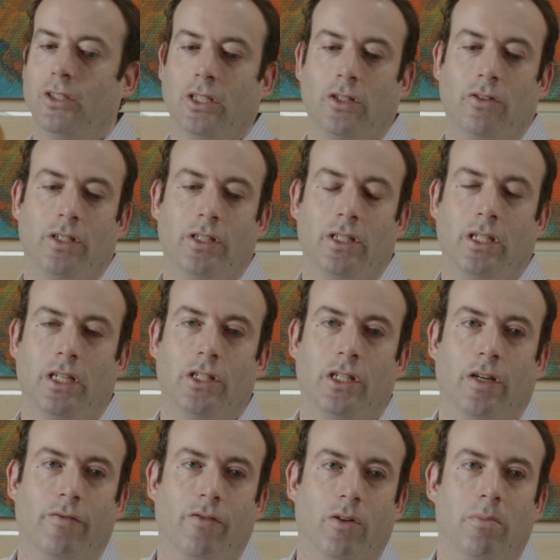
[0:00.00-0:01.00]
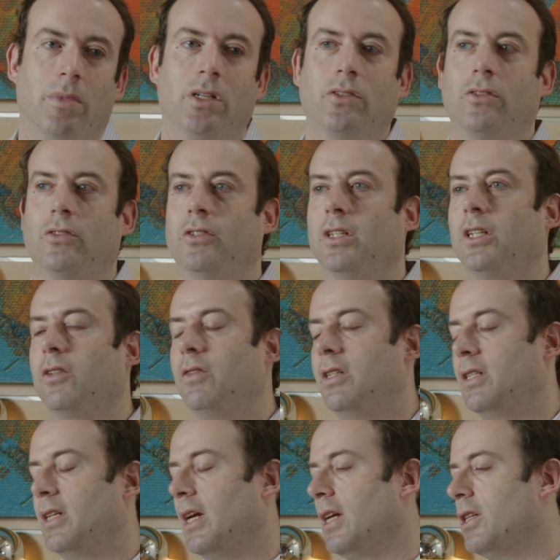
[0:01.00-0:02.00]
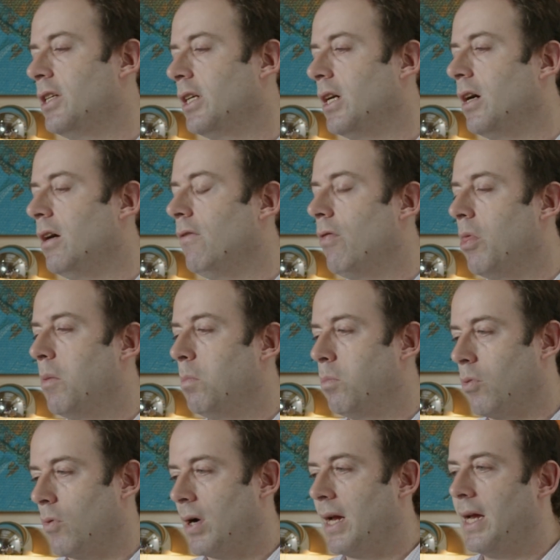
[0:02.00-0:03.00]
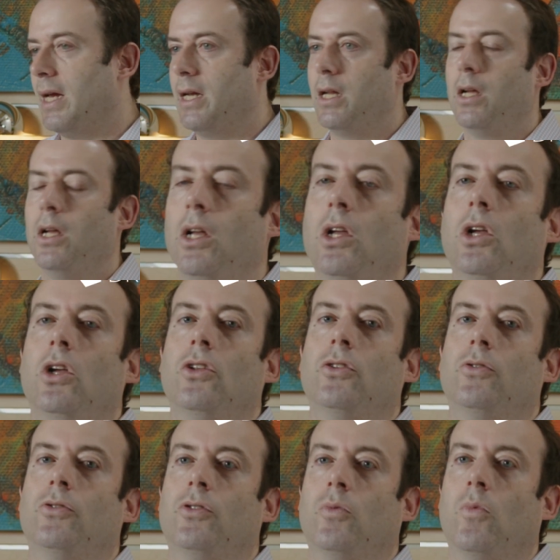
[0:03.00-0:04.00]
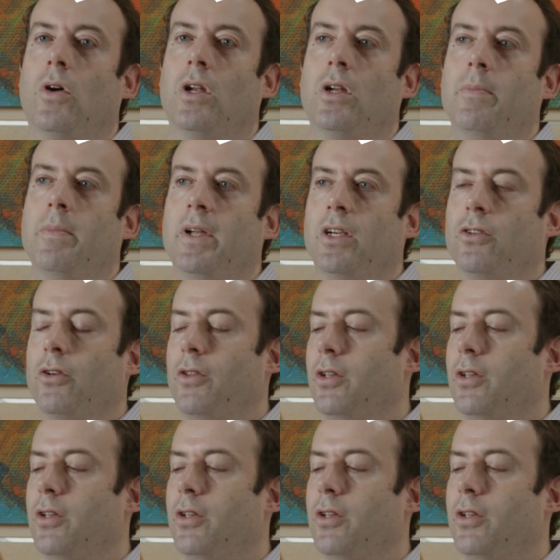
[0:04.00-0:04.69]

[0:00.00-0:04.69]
increased aging of your muscles, increased aging of the brain. So what you want to make sure that